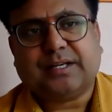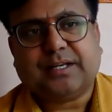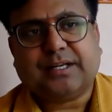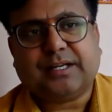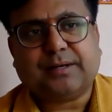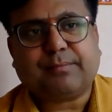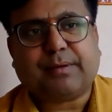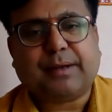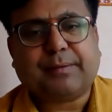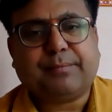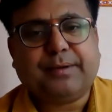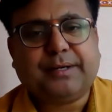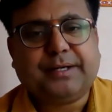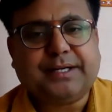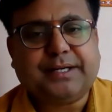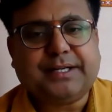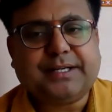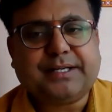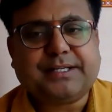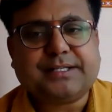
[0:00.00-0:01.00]
In my
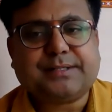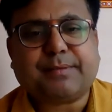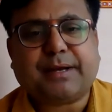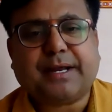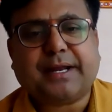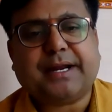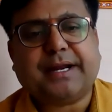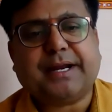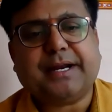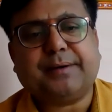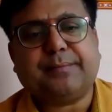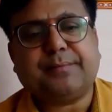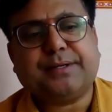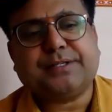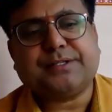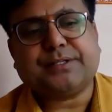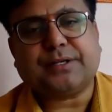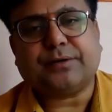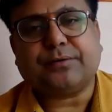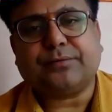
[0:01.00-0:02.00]
beginning is my end
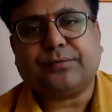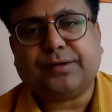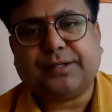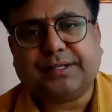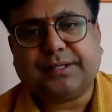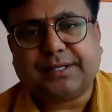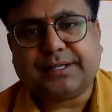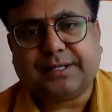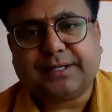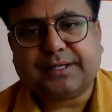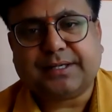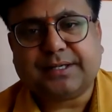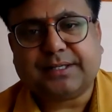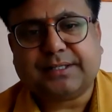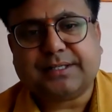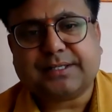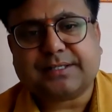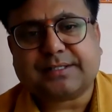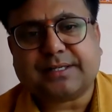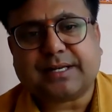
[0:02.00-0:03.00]
means everything
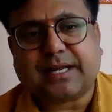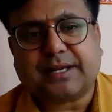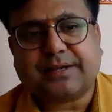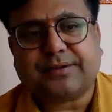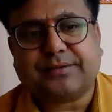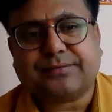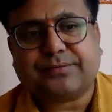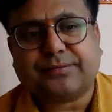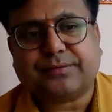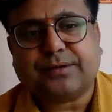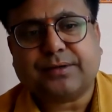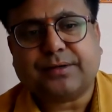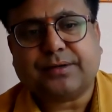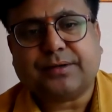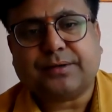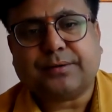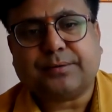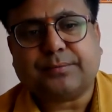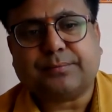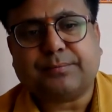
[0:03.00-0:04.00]
in this life
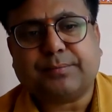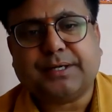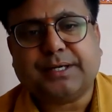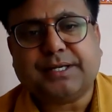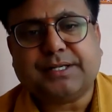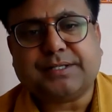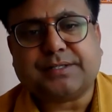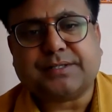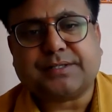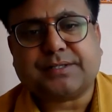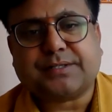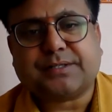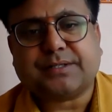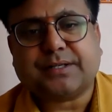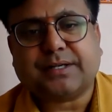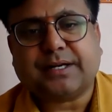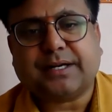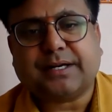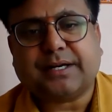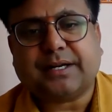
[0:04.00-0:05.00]
begins
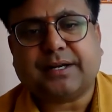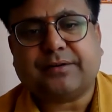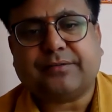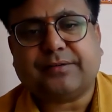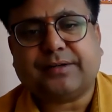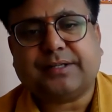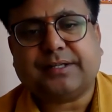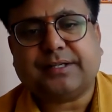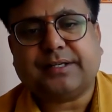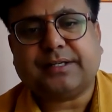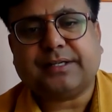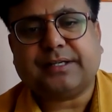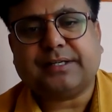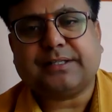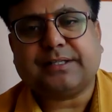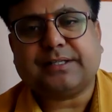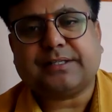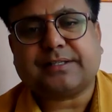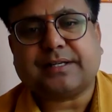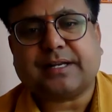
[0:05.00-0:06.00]
and everything
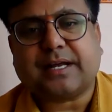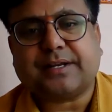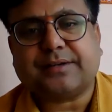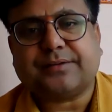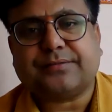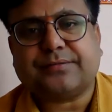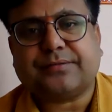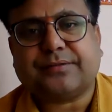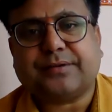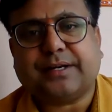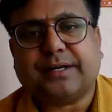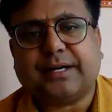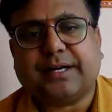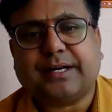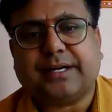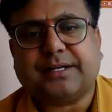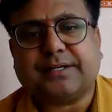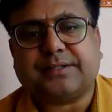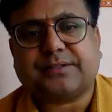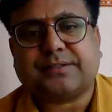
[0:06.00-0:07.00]
in this life
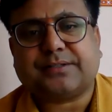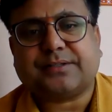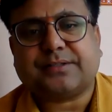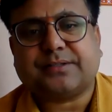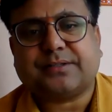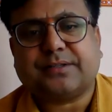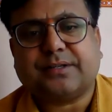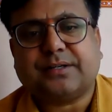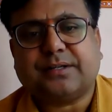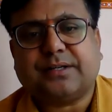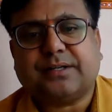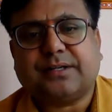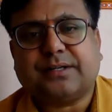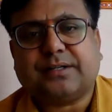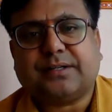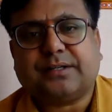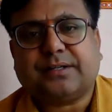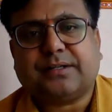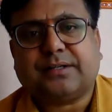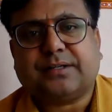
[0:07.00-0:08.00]
ends.
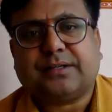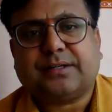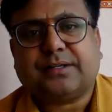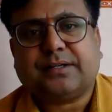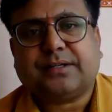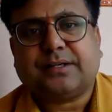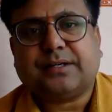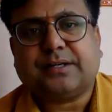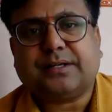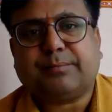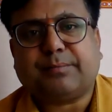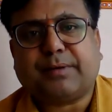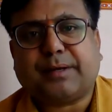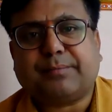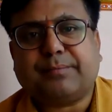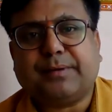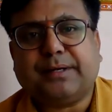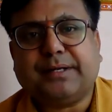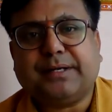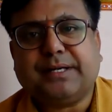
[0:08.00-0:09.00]
In my
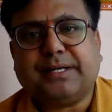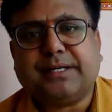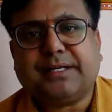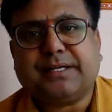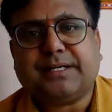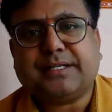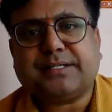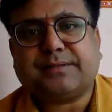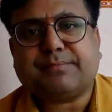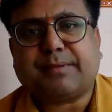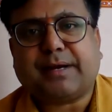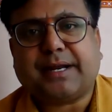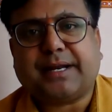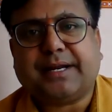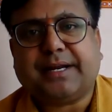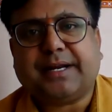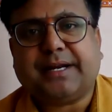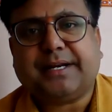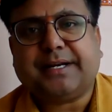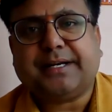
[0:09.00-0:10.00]
beginning is my
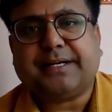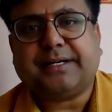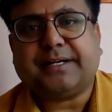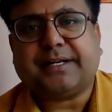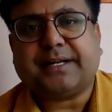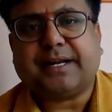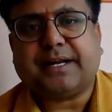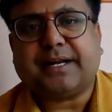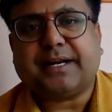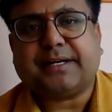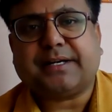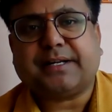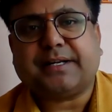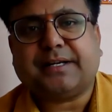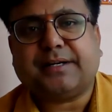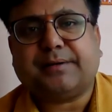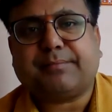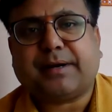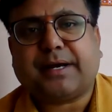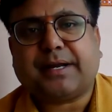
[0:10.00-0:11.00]
end, and
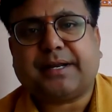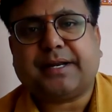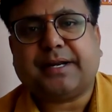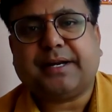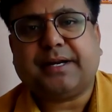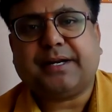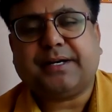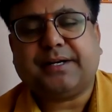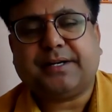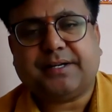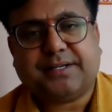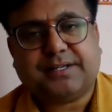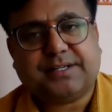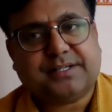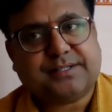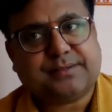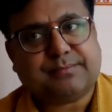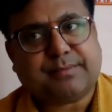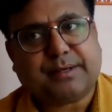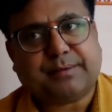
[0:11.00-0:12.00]
in my end
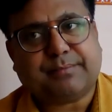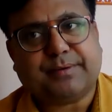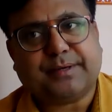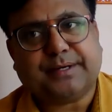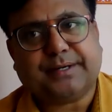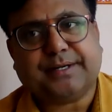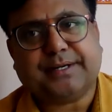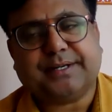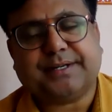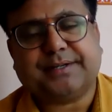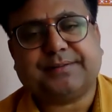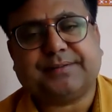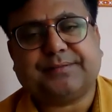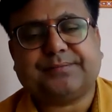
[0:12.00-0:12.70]
is my beginning.